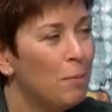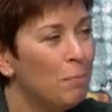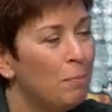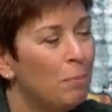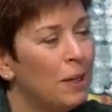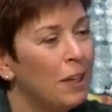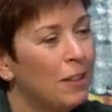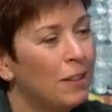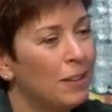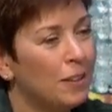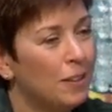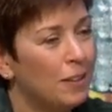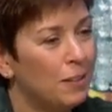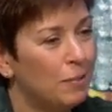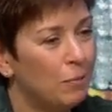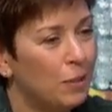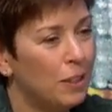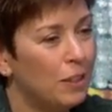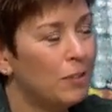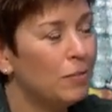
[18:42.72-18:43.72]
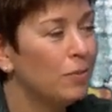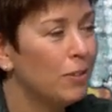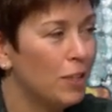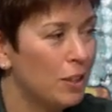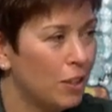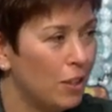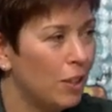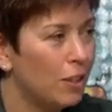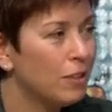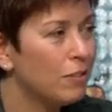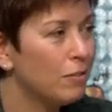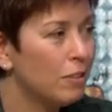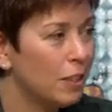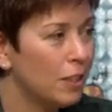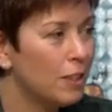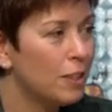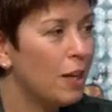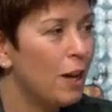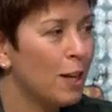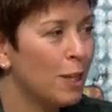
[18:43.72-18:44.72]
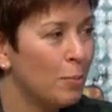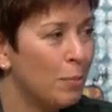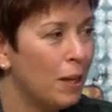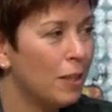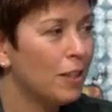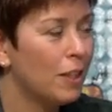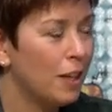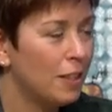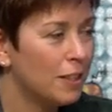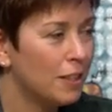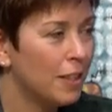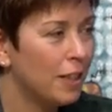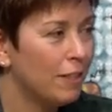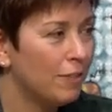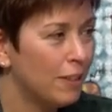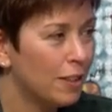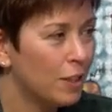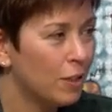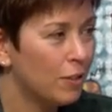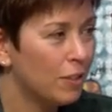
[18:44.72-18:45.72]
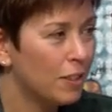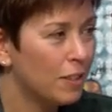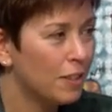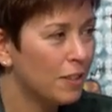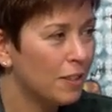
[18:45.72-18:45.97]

But we start to really talk about non-scale victories.